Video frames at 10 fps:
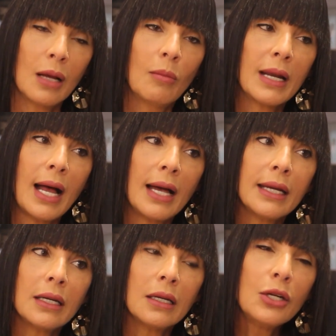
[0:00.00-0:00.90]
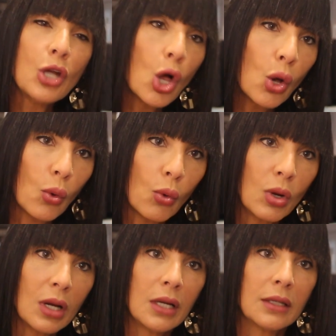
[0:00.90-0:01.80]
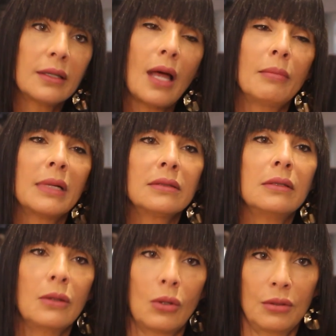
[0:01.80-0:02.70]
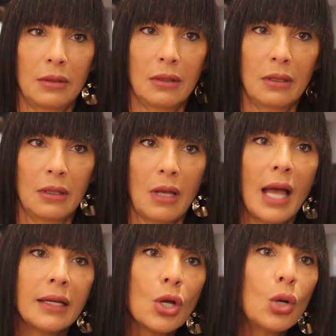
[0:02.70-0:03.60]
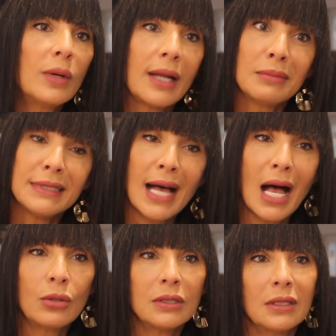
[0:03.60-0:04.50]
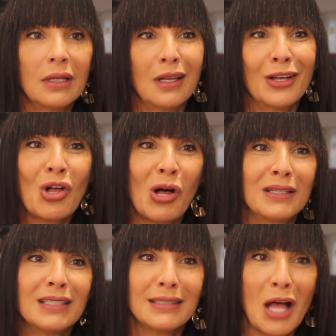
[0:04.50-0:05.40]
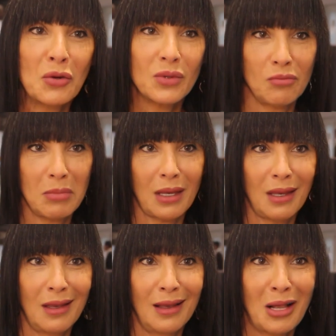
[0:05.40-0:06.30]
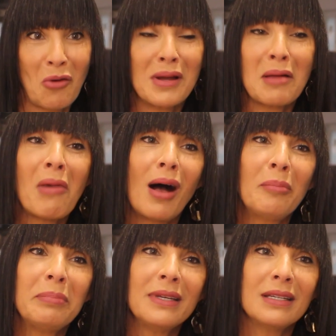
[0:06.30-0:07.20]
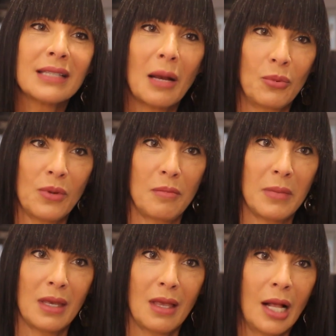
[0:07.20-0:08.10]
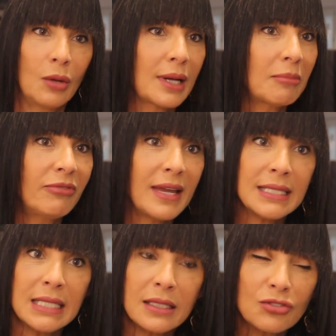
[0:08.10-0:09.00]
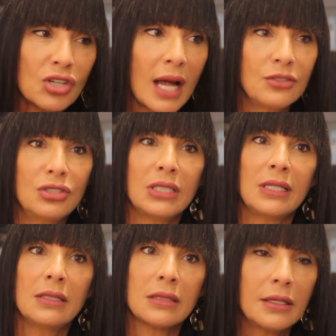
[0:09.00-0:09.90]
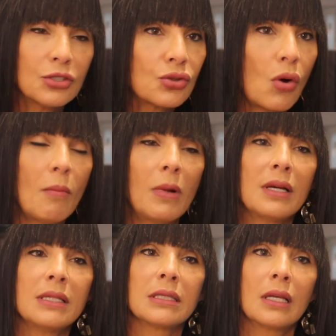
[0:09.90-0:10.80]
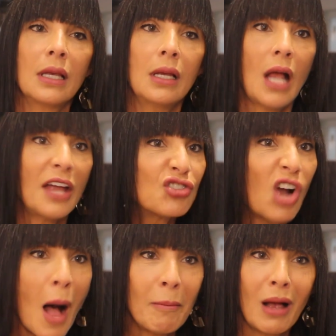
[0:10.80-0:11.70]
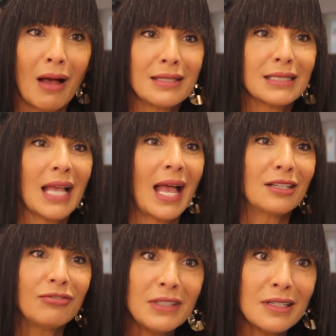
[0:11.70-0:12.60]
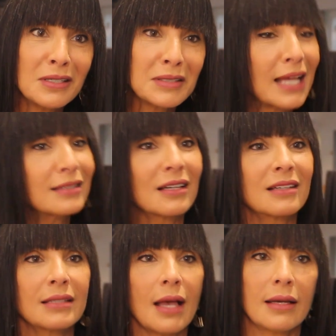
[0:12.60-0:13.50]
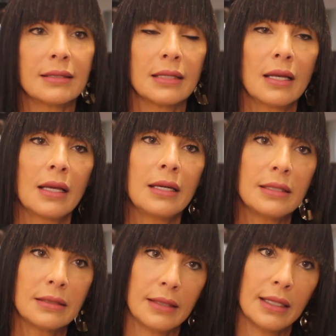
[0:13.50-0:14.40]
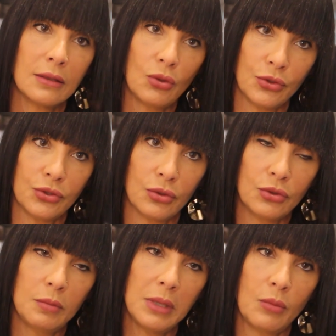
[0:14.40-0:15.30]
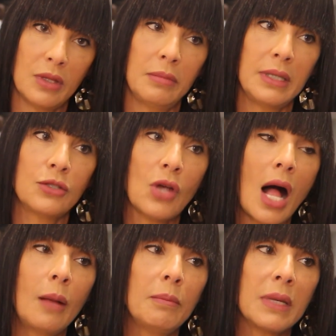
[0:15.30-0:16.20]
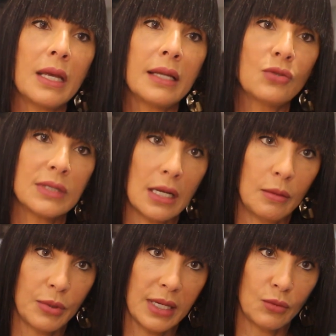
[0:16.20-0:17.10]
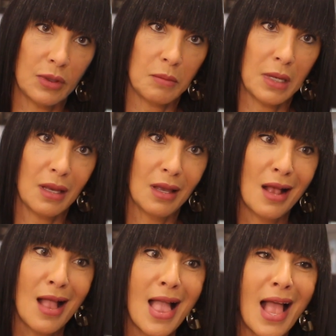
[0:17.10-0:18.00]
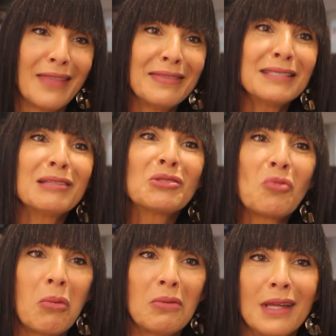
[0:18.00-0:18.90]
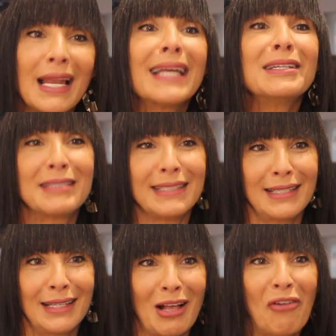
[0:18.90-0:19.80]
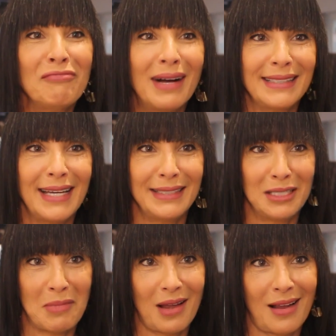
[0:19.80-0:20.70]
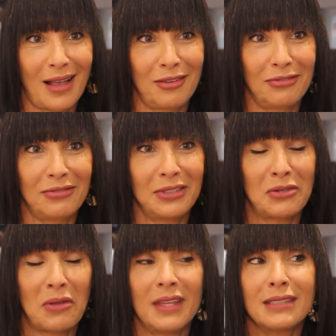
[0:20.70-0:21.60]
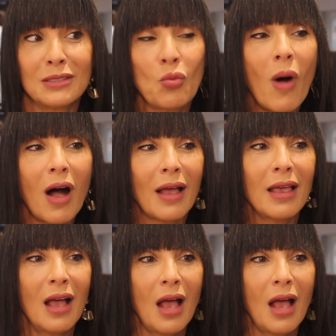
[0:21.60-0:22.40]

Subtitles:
But I know that I'm not alone. I know when I'm down, God is down with me. When I'm up, He is up with me. When I'm facing tragedies and traumas and dramas and fears and success, He is there also to be with me, to help me, and to celebrate with me. And this is the legacy of my dad in my life. This is why